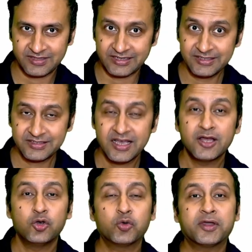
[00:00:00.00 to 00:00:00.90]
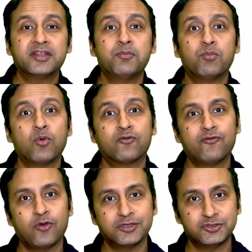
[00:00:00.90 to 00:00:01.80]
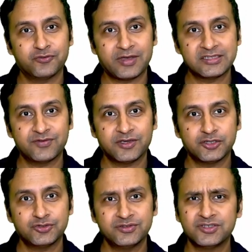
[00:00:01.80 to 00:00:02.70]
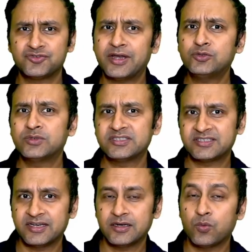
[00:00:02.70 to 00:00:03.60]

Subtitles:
That is, look at the morphology of calcifications and try to understand